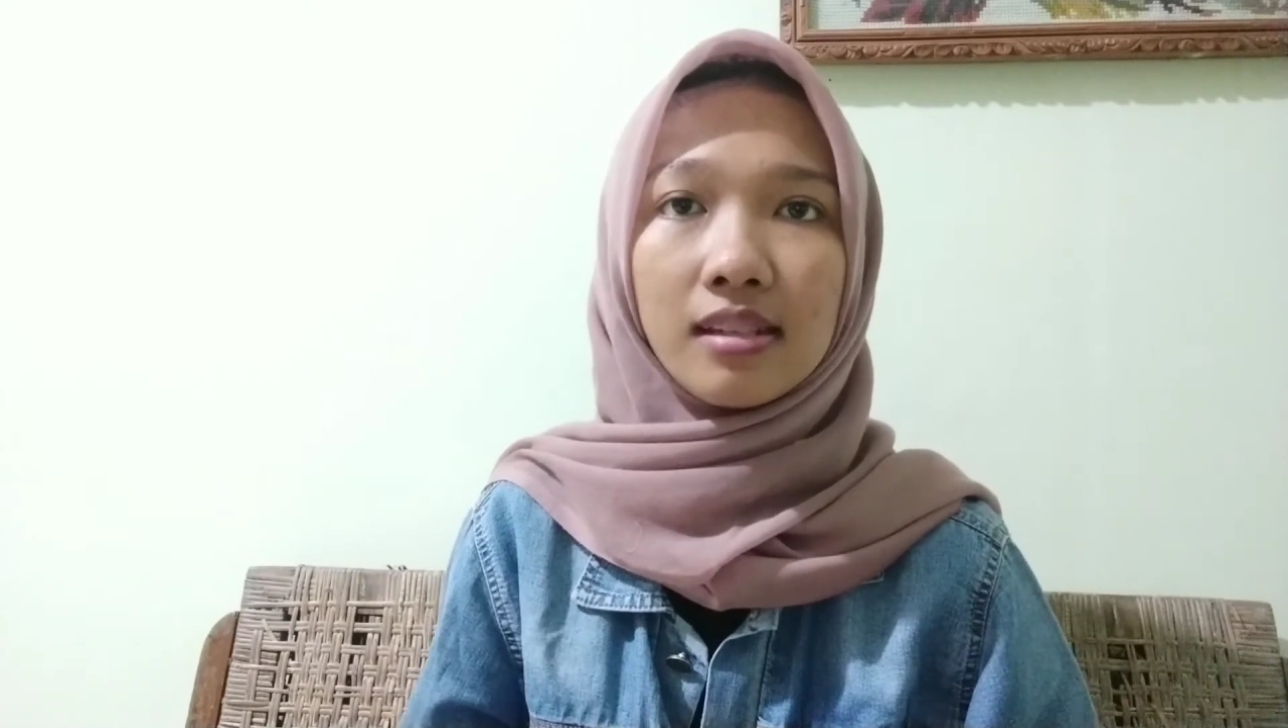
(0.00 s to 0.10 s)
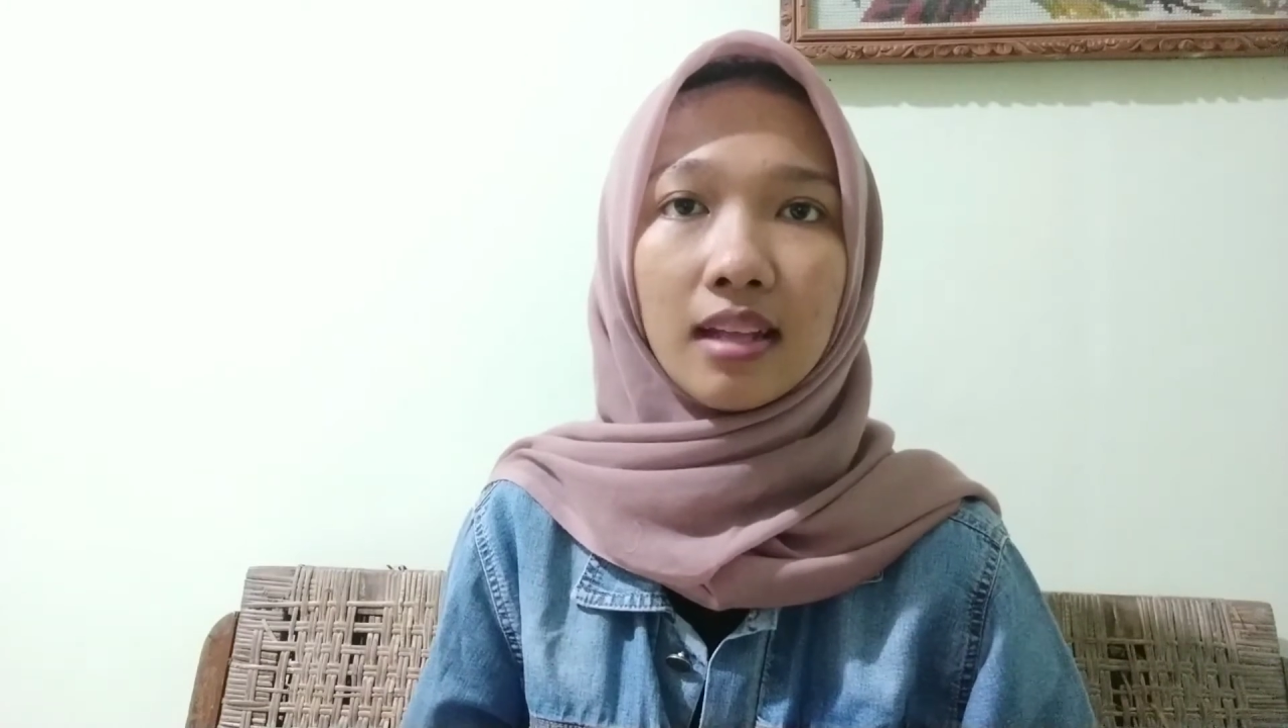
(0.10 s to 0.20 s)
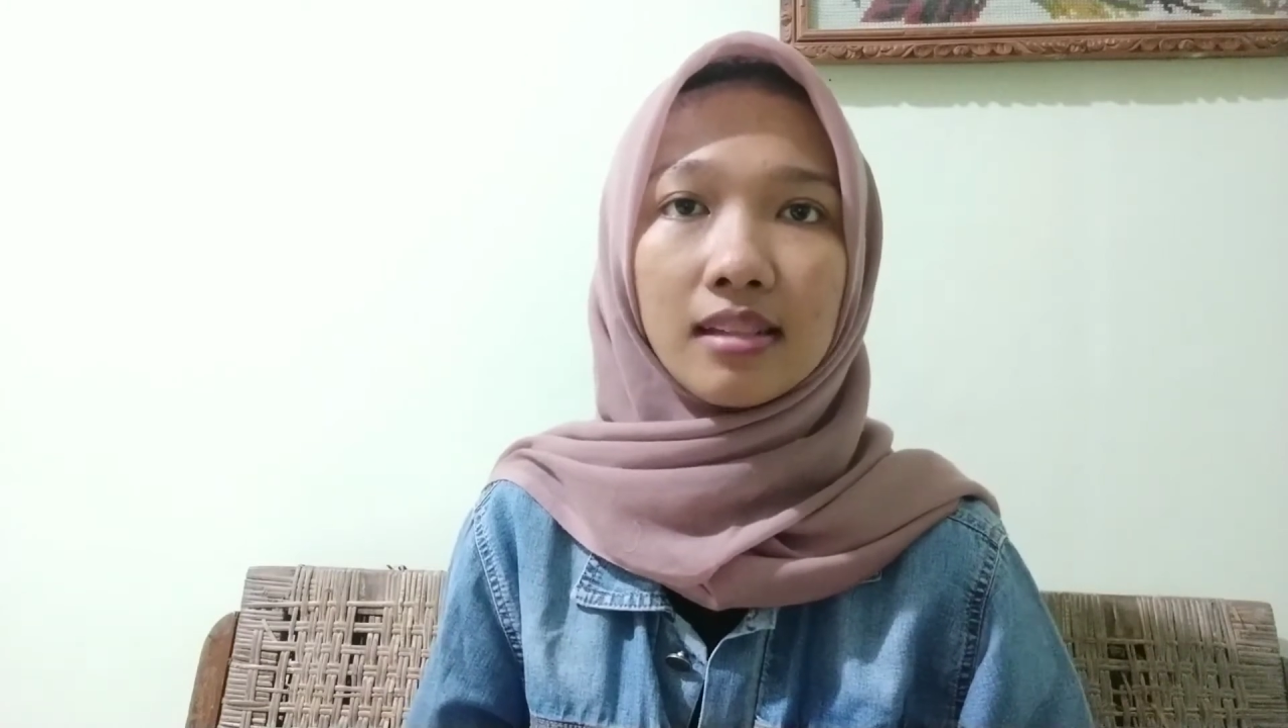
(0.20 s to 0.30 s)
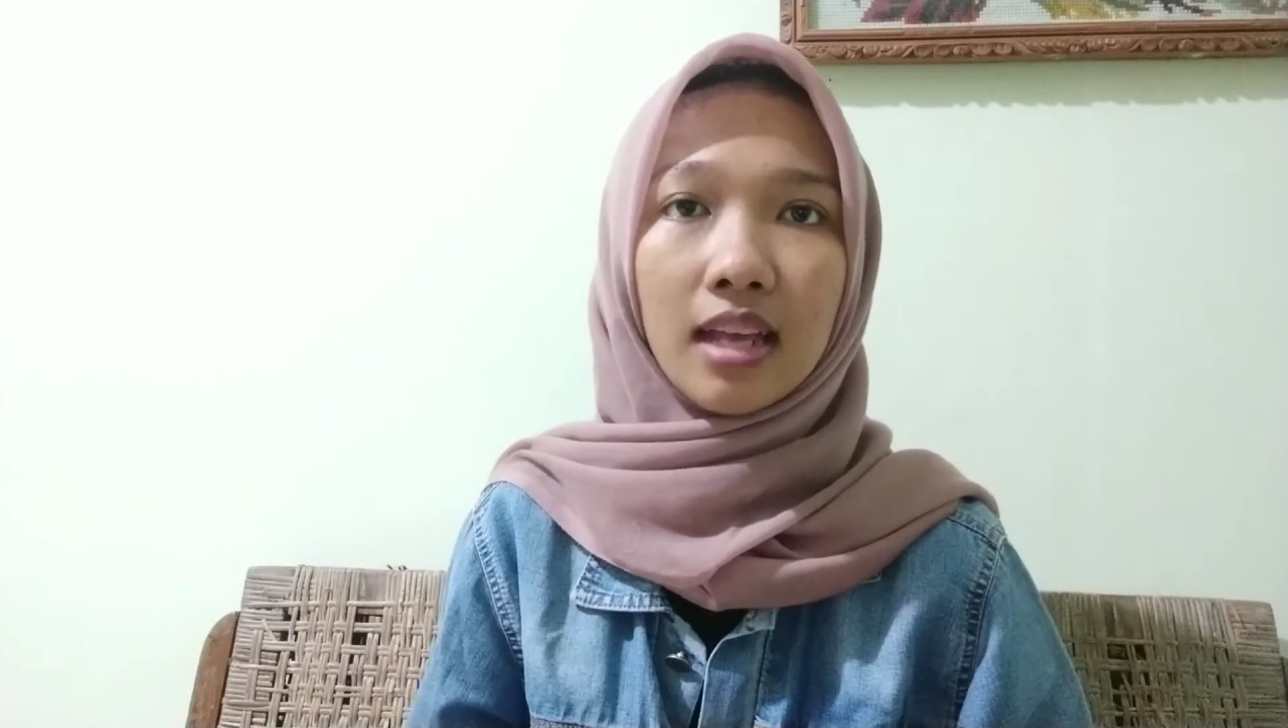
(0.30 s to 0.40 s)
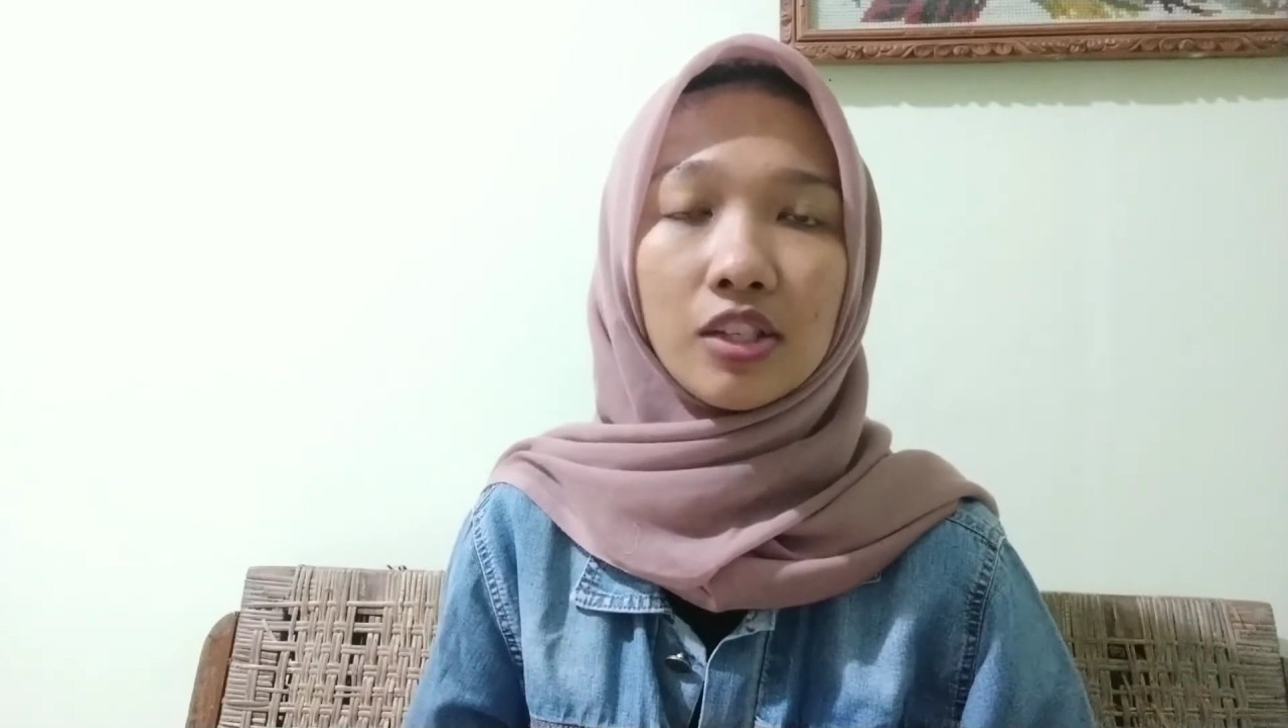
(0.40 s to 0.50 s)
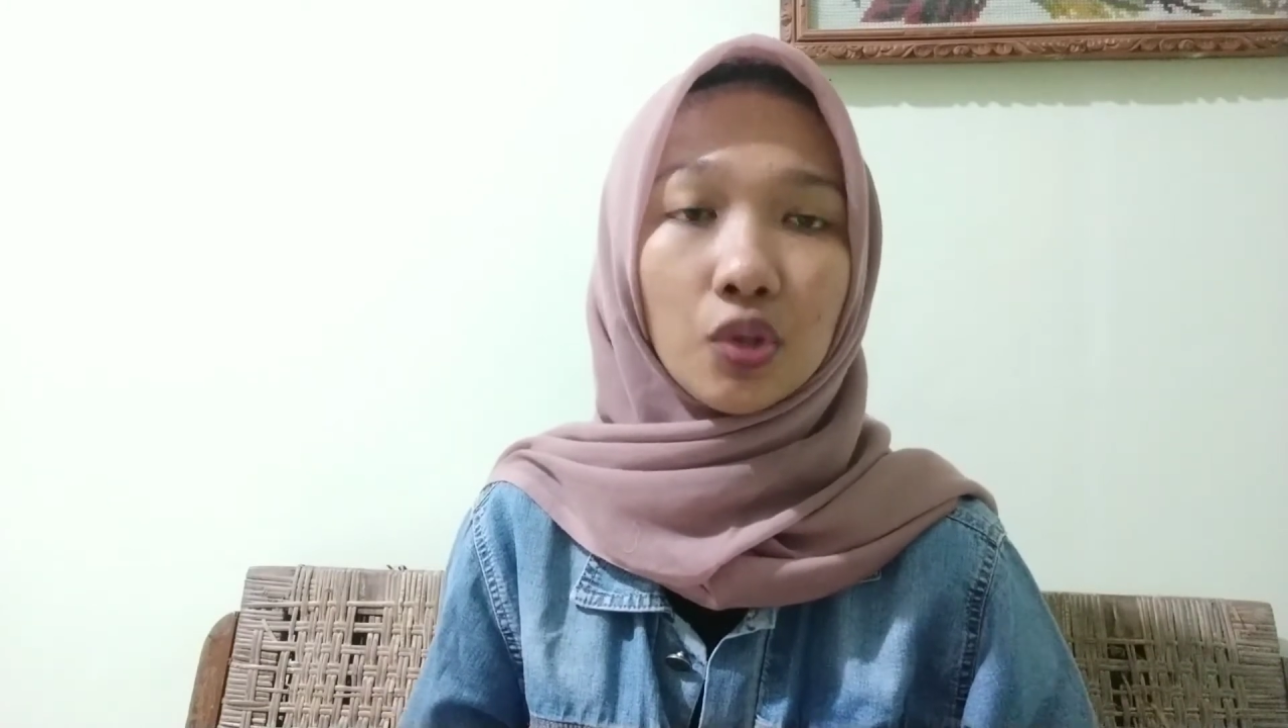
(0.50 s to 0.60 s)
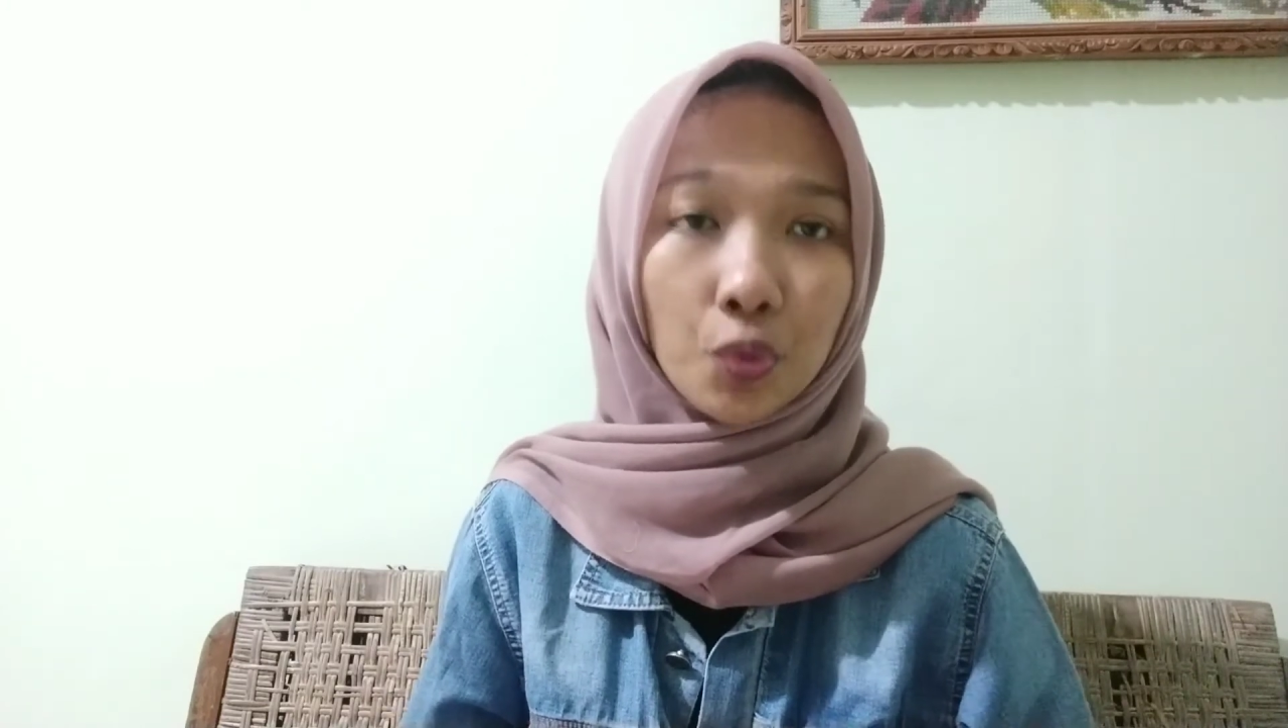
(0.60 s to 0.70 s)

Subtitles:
such as